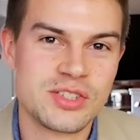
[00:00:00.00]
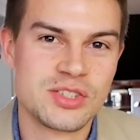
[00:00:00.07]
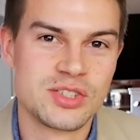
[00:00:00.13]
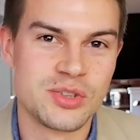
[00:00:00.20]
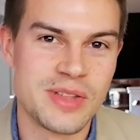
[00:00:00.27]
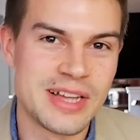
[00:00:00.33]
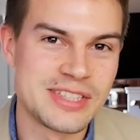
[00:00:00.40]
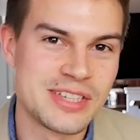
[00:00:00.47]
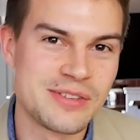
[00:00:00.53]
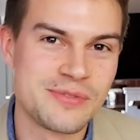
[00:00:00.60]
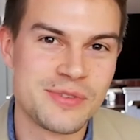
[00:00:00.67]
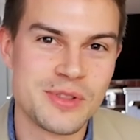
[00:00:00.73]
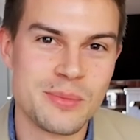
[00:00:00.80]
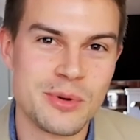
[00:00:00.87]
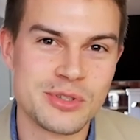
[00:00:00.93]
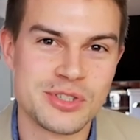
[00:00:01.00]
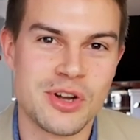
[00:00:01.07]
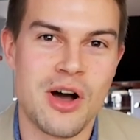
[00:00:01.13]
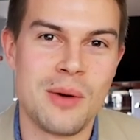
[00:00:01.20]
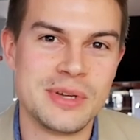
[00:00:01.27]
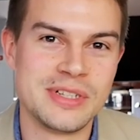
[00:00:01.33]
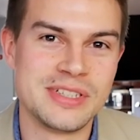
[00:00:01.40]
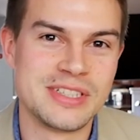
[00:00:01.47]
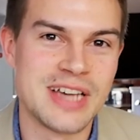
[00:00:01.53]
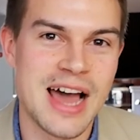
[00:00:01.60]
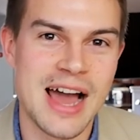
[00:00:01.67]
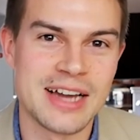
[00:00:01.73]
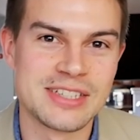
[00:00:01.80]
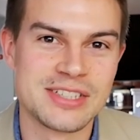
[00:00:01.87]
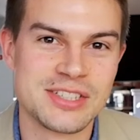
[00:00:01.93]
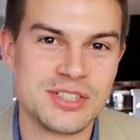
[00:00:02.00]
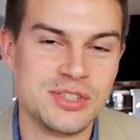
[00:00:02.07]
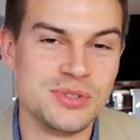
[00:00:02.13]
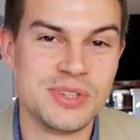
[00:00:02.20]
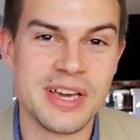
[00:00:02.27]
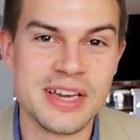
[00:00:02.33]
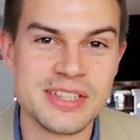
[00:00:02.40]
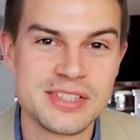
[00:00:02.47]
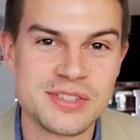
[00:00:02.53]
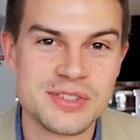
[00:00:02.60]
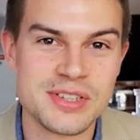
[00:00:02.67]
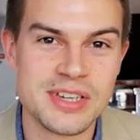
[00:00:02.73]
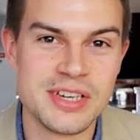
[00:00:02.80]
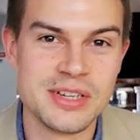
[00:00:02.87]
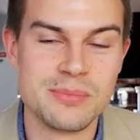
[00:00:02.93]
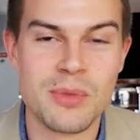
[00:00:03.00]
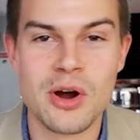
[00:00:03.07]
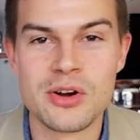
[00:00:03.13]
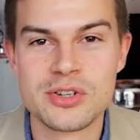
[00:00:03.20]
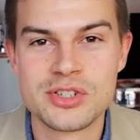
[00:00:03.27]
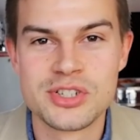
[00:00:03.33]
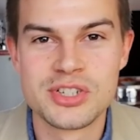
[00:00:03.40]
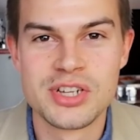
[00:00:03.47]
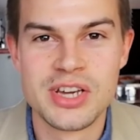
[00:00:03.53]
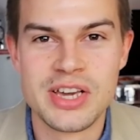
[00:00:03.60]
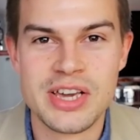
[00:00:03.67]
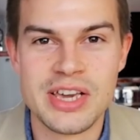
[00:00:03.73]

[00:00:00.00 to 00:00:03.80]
So that's it for the most common tax due dates in March.